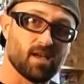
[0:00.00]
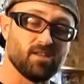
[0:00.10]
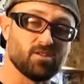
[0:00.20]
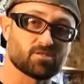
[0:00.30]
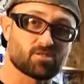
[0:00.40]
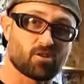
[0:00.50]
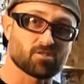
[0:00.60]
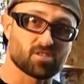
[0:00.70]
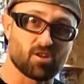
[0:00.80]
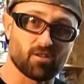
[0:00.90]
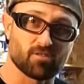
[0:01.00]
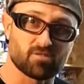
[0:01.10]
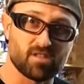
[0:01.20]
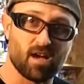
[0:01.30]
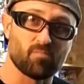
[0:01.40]
and you can start securing
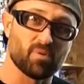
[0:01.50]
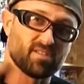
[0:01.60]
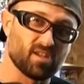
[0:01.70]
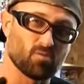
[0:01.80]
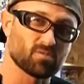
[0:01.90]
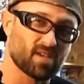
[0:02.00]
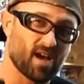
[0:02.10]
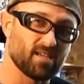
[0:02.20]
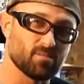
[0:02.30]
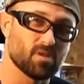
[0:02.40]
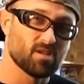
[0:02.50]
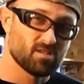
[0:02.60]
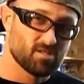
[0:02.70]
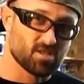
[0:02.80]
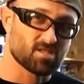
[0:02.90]
those down, but don't tighten them
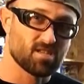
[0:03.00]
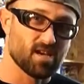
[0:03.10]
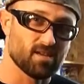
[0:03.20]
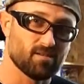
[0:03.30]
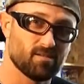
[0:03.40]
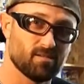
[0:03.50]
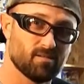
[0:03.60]
just yet.